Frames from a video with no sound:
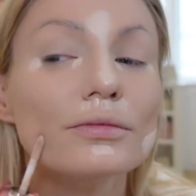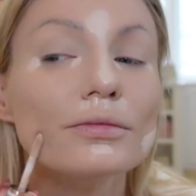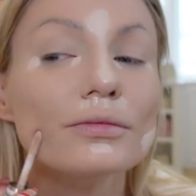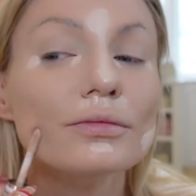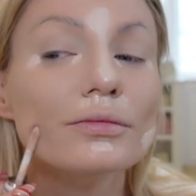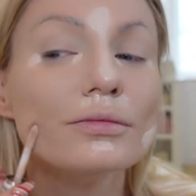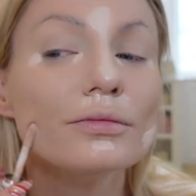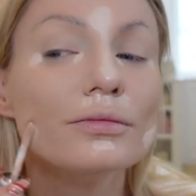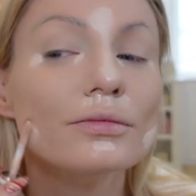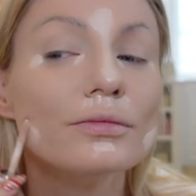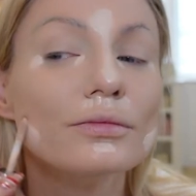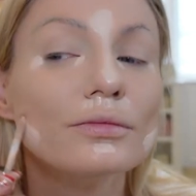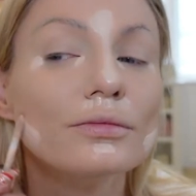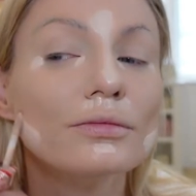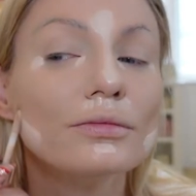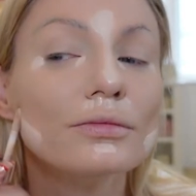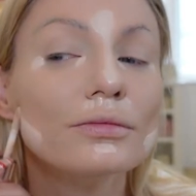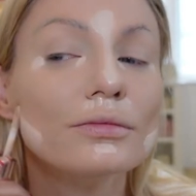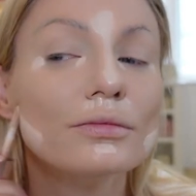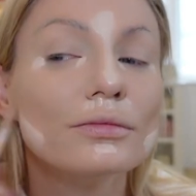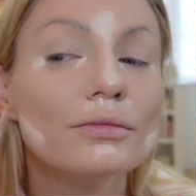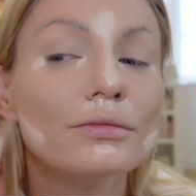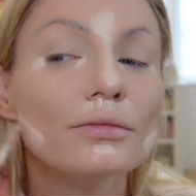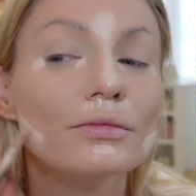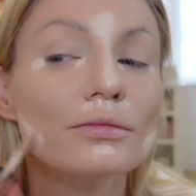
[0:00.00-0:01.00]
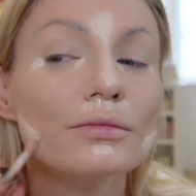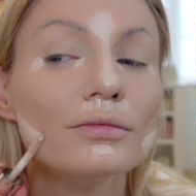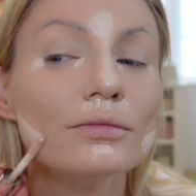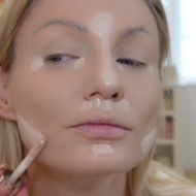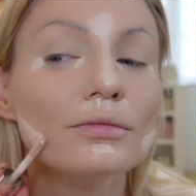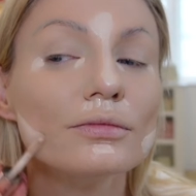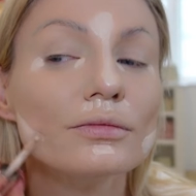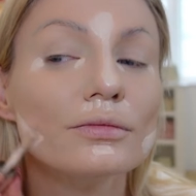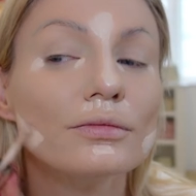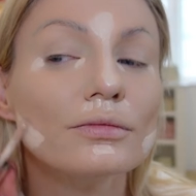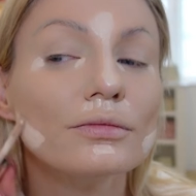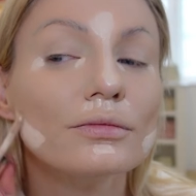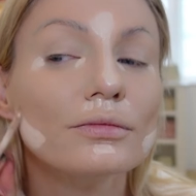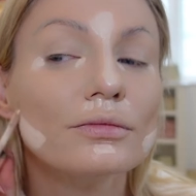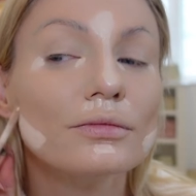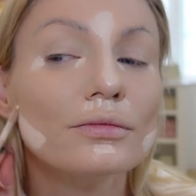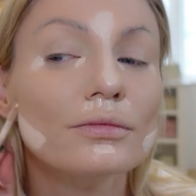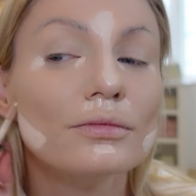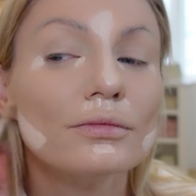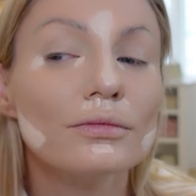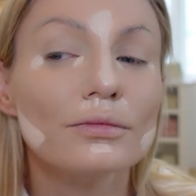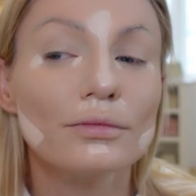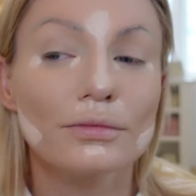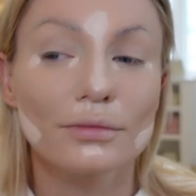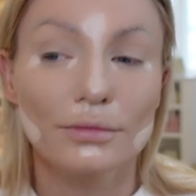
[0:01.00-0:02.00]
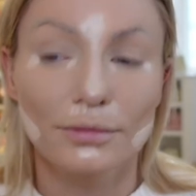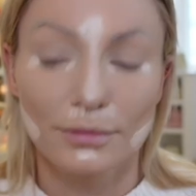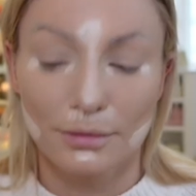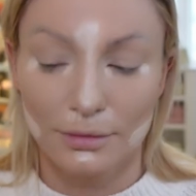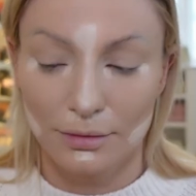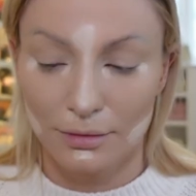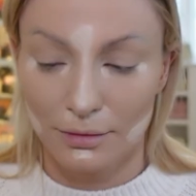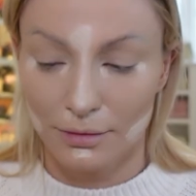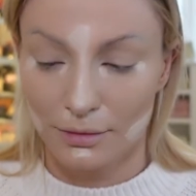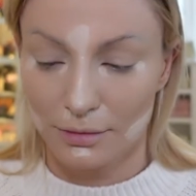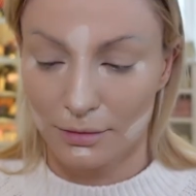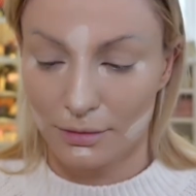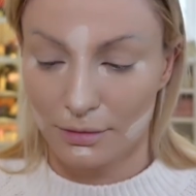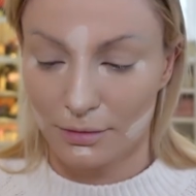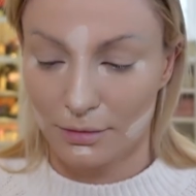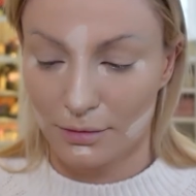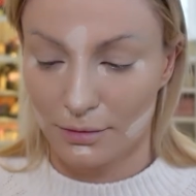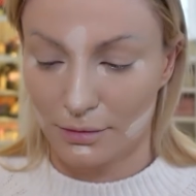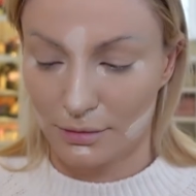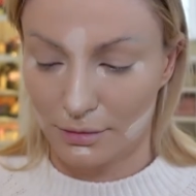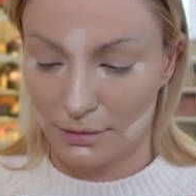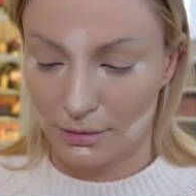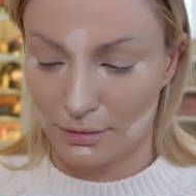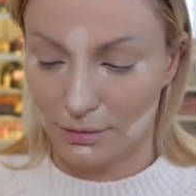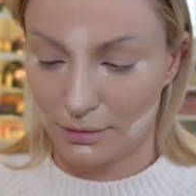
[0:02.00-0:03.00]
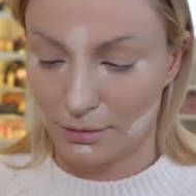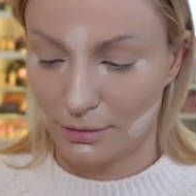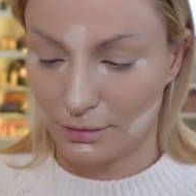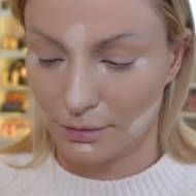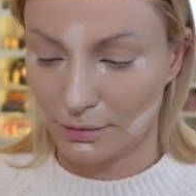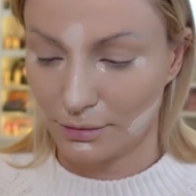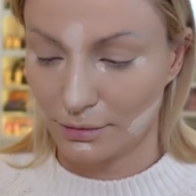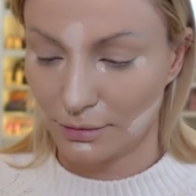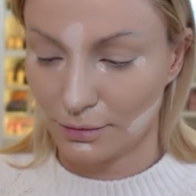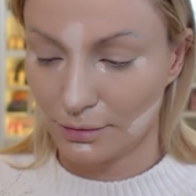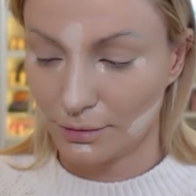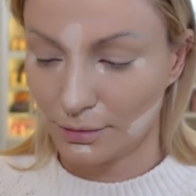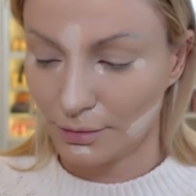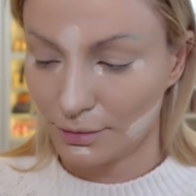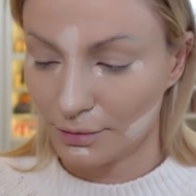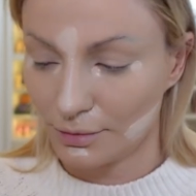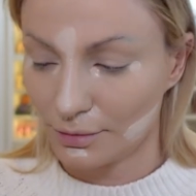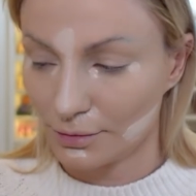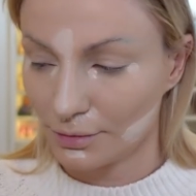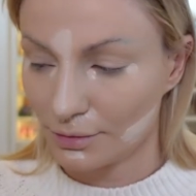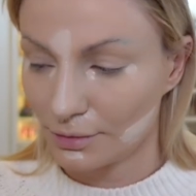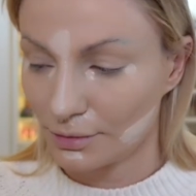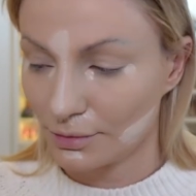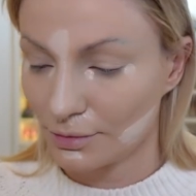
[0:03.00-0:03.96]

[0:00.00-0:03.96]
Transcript: Nothing is said.